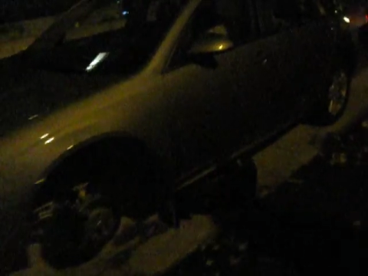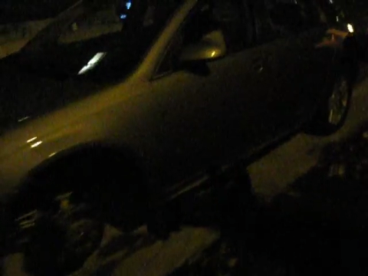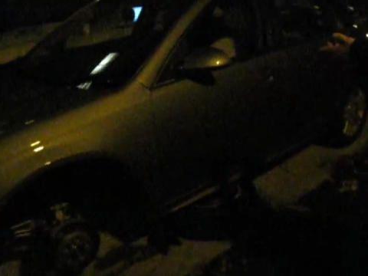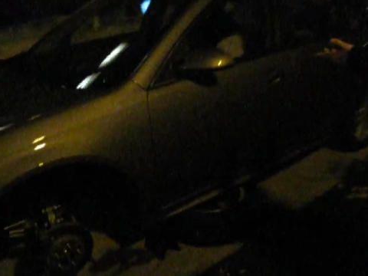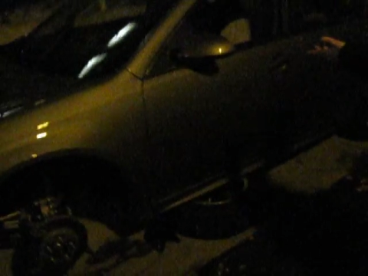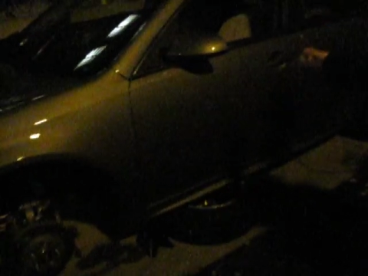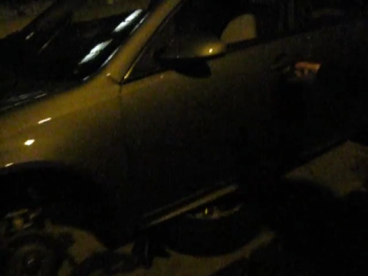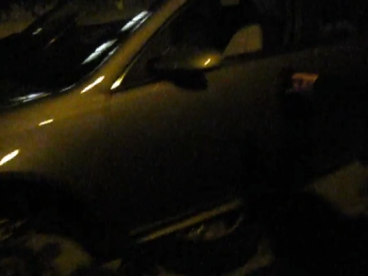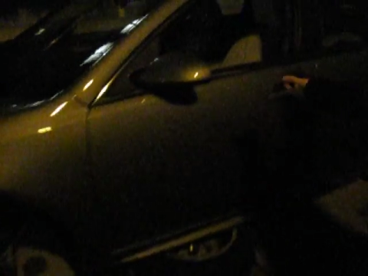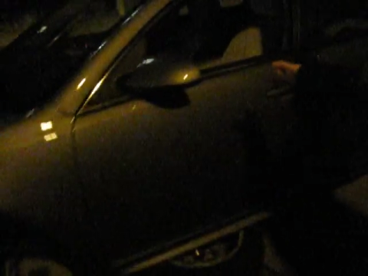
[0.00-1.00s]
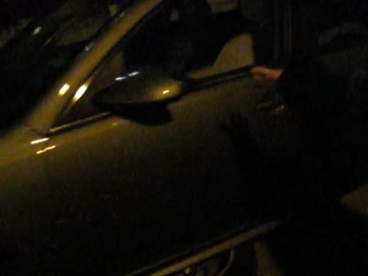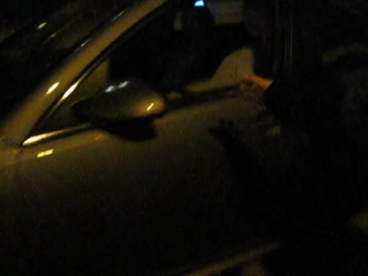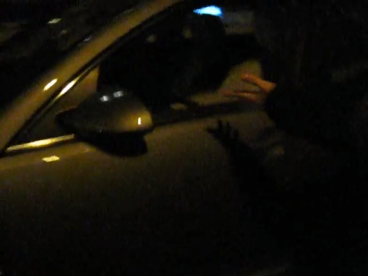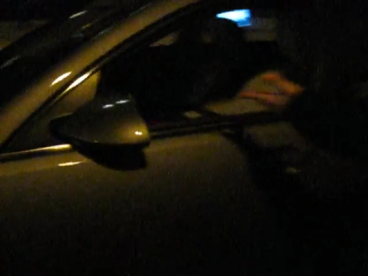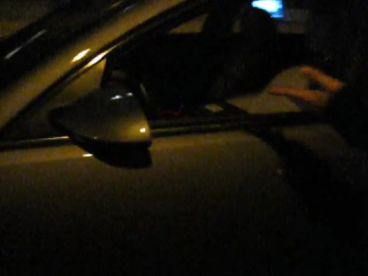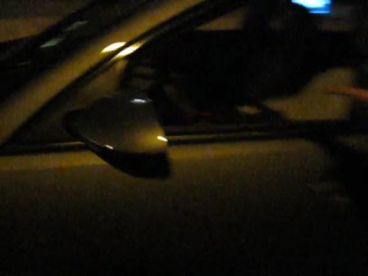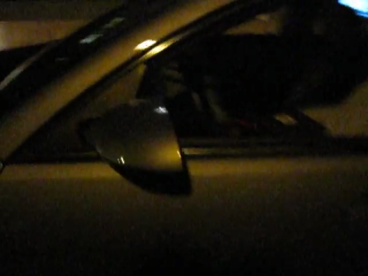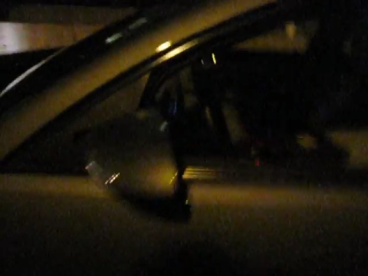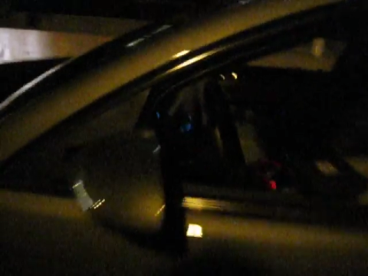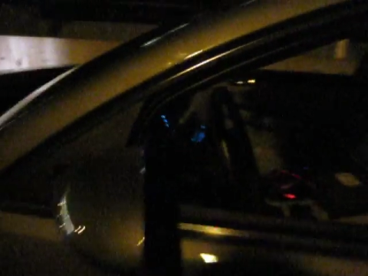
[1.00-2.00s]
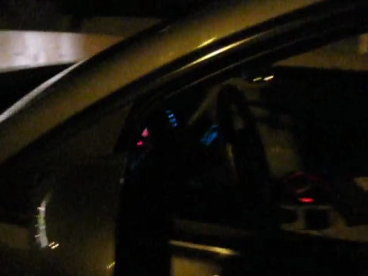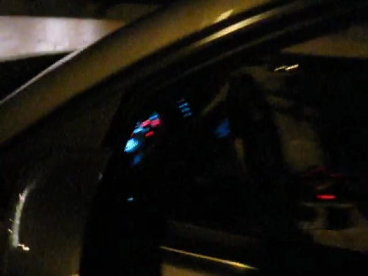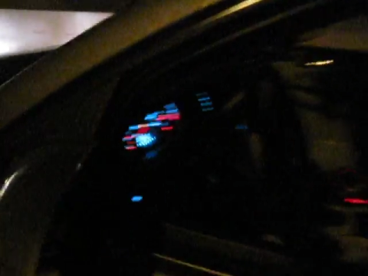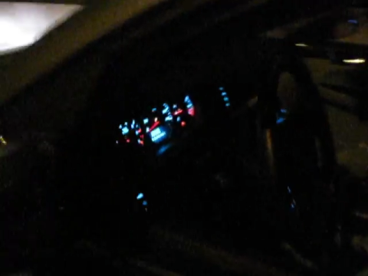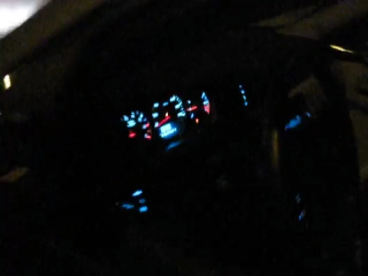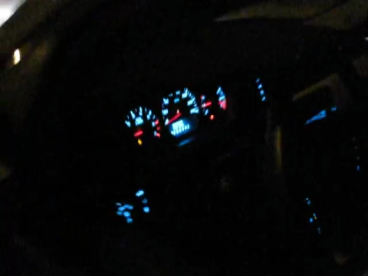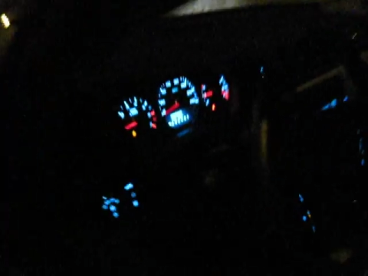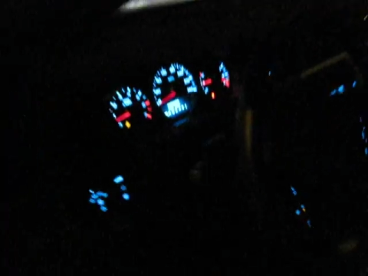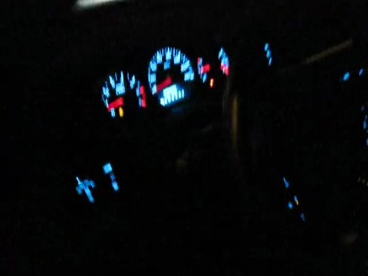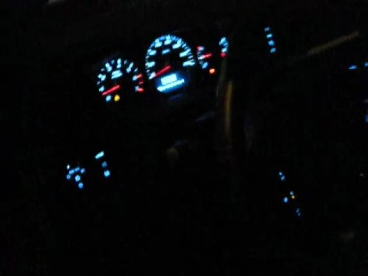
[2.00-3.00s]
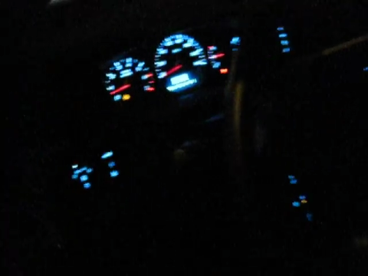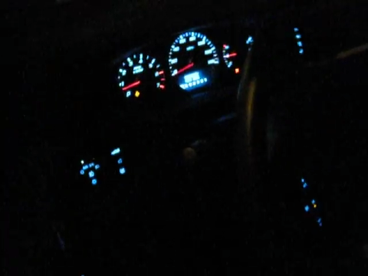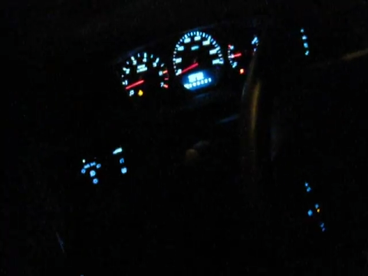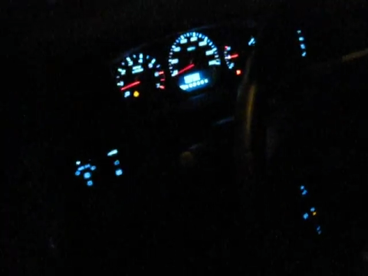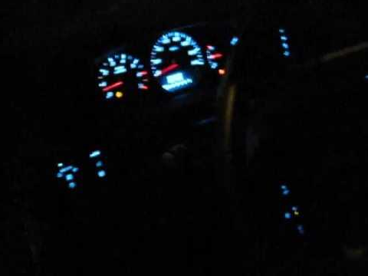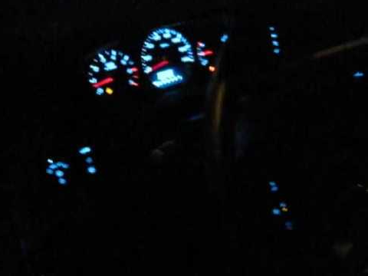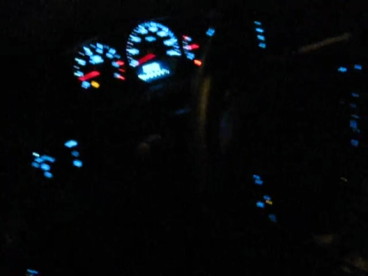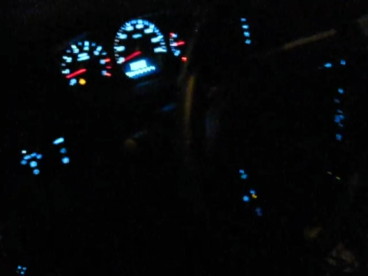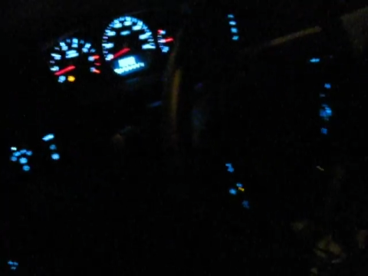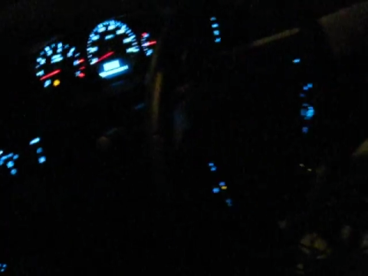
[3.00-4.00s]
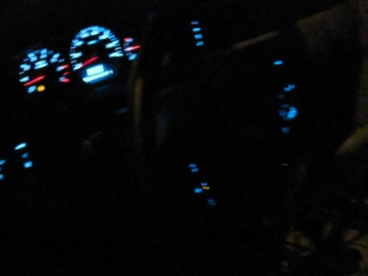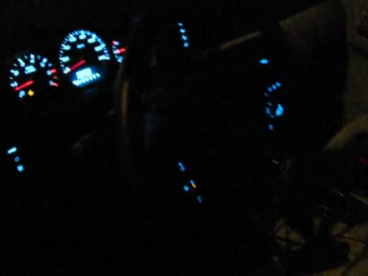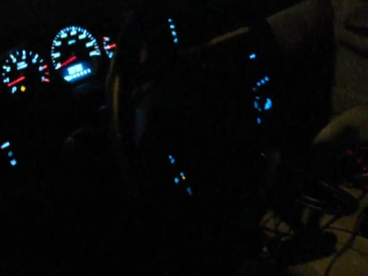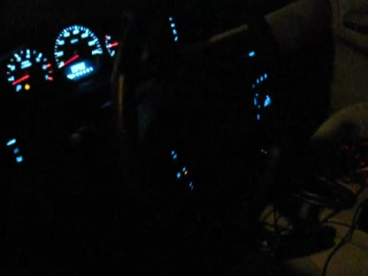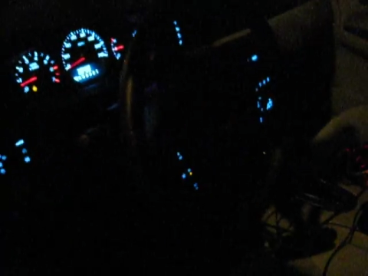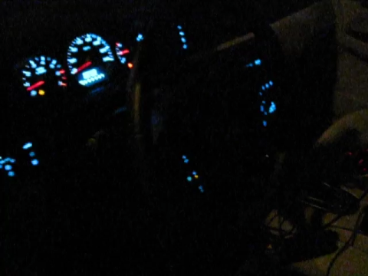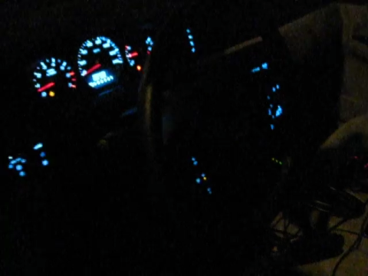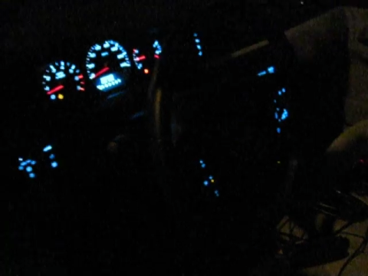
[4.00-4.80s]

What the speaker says: (no speaker visible)